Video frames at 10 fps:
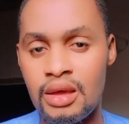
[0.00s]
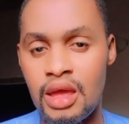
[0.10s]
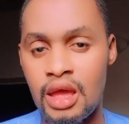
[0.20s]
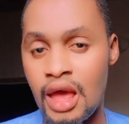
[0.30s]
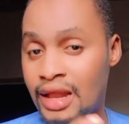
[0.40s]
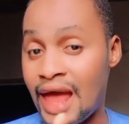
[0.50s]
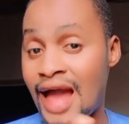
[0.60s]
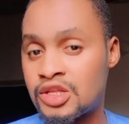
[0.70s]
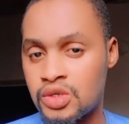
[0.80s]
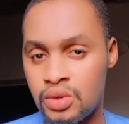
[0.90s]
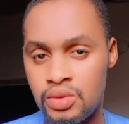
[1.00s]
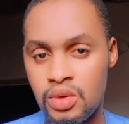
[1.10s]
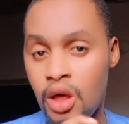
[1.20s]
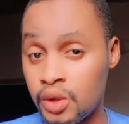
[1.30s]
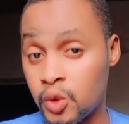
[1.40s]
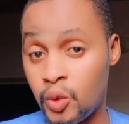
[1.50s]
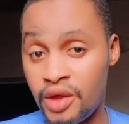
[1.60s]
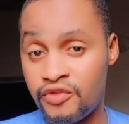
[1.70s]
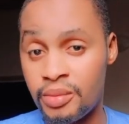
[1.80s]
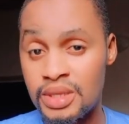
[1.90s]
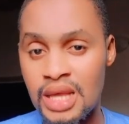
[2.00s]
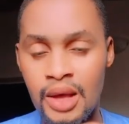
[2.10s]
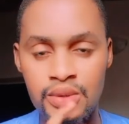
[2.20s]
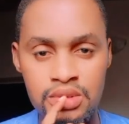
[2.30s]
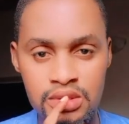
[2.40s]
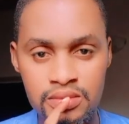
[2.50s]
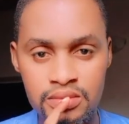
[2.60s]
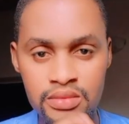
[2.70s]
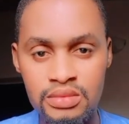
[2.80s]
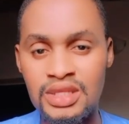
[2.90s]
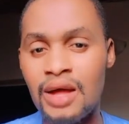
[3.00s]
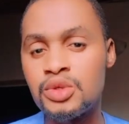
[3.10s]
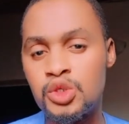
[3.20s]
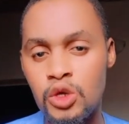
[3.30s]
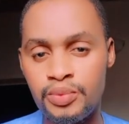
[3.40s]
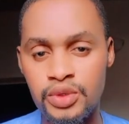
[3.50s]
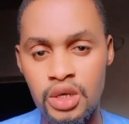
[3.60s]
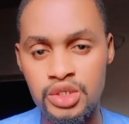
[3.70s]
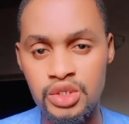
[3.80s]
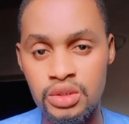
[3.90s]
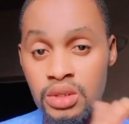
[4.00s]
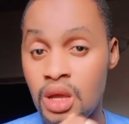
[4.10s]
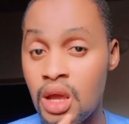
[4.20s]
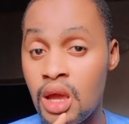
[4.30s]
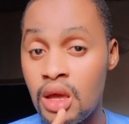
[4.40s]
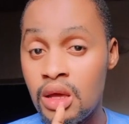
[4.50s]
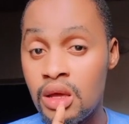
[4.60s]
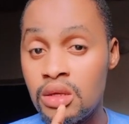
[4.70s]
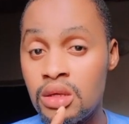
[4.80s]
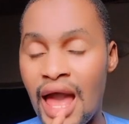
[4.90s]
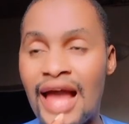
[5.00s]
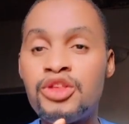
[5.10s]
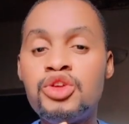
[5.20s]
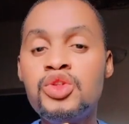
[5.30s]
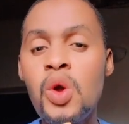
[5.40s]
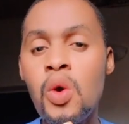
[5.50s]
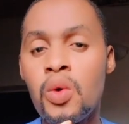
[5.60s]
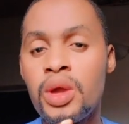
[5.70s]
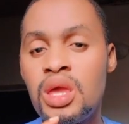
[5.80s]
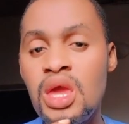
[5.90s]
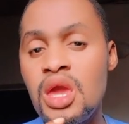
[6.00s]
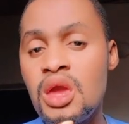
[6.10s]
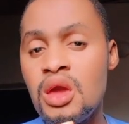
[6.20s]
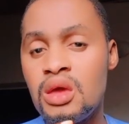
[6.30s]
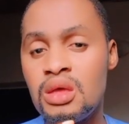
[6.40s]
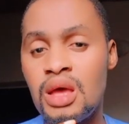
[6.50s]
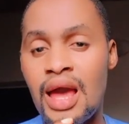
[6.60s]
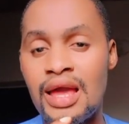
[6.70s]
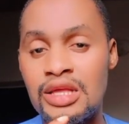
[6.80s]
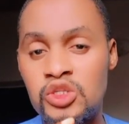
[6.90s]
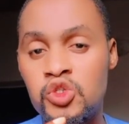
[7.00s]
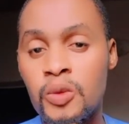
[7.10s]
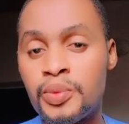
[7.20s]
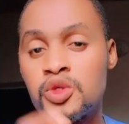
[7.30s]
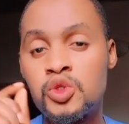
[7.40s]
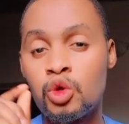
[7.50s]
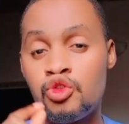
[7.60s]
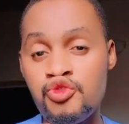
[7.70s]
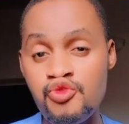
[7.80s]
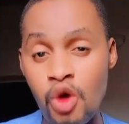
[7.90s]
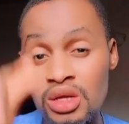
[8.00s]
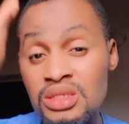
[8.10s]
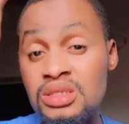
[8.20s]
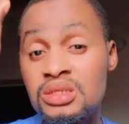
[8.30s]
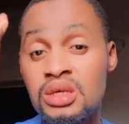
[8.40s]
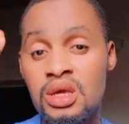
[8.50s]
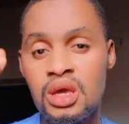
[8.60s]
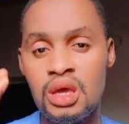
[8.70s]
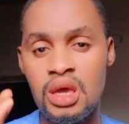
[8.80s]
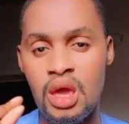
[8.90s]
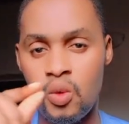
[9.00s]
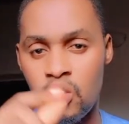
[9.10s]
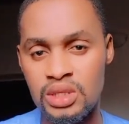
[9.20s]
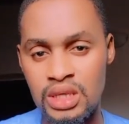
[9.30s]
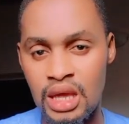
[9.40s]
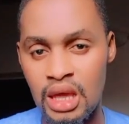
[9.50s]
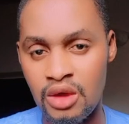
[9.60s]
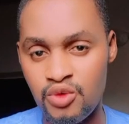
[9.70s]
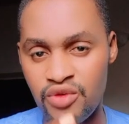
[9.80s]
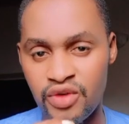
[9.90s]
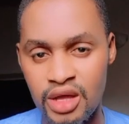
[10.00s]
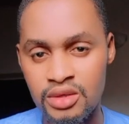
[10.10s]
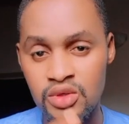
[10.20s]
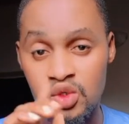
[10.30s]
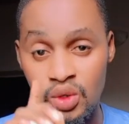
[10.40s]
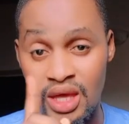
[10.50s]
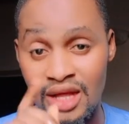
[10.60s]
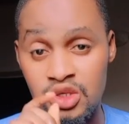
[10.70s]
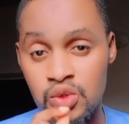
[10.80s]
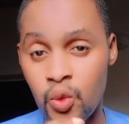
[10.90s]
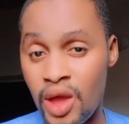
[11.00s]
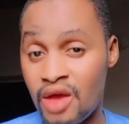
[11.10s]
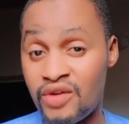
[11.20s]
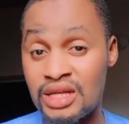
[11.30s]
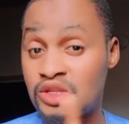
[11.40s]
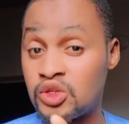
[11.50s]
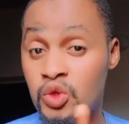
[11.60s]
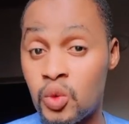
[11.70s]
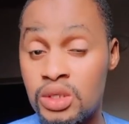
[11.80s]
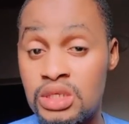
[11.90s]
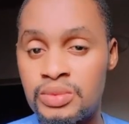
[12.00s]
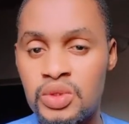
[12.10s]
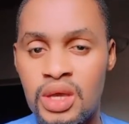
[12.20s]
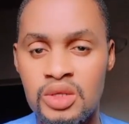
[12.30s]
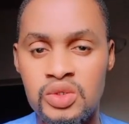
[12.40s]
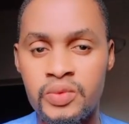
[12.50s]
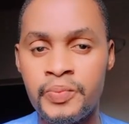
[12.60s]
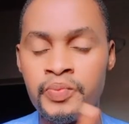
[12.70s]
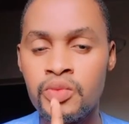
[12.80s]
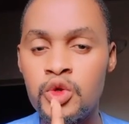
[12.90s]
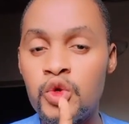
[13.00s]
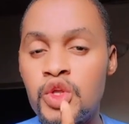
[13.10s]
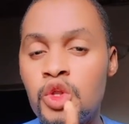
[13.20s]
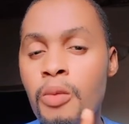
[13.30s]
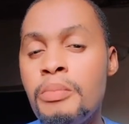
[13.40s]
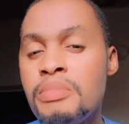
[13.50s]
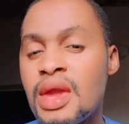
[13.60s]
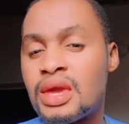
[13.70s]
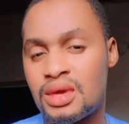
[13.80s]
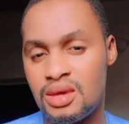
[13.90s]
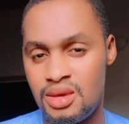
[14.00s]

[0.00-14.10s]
an actor all the way from his house down to your production, and you know he is supposed to cross a river to get to wherever it is you want him to get to. You did not make